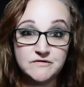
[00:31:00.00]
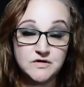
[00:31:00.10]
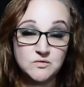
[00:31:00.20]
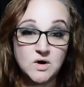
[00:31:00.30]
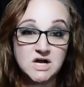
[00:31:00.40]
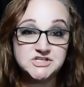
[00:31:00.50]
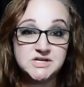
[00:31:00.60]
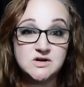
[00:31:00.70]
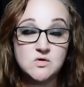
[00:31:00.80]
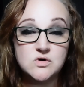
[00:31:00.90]
if you're
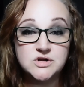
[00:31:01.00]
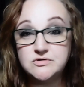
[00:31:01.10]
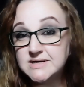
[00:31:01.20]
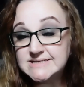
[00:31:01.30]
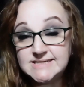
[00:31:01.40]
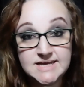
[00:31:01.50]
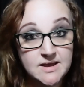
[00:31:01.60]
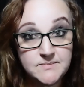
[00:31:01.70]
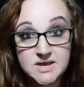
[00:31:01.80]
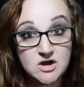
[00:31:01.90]
watching, or you can
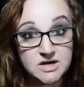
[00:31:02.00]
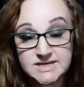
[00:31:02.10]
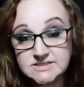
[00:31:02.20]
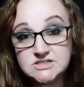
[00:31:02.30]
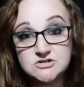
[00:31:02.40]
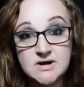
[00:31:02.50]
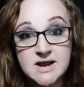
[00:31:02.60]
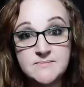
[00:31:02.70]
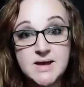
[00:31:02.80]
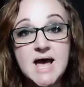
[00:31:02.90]
DM me on
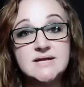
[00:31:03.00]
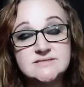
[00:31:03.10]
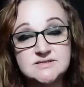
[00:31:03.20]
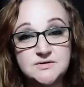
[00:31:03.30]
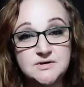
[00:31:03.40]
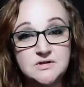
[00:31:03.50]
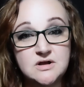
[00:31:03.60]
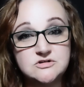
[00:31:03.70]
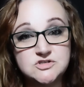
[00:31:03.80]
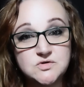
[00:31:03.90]
Instagram at
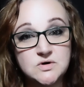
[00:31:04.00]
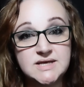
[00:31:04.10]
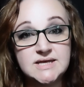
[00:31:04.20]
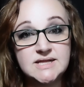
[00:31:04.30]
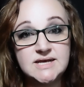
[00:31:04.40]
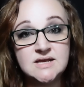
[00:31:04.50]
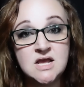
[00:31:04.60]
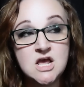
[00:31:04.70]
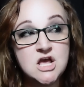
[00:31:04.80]
serial_killing.